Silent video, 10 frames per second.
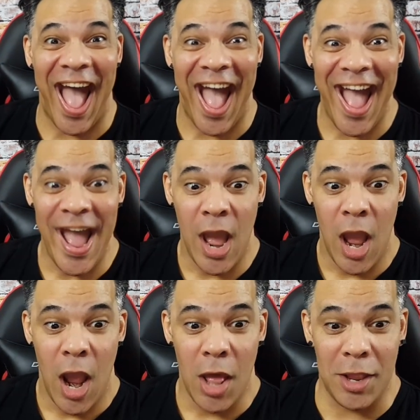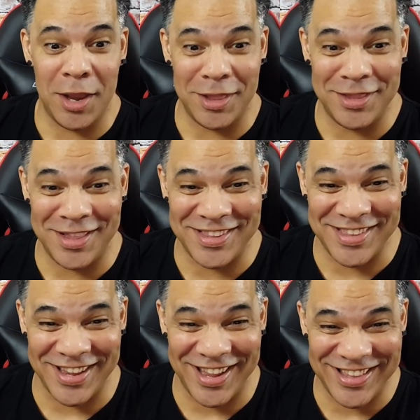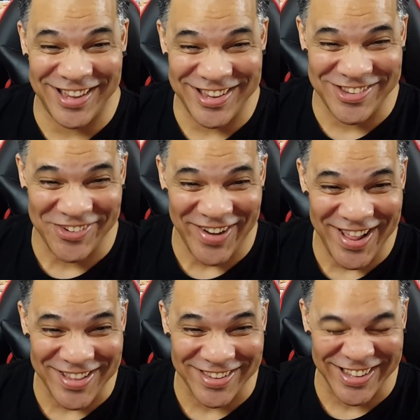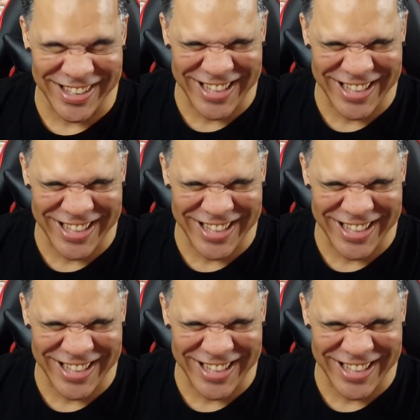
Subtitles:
Look at the dress.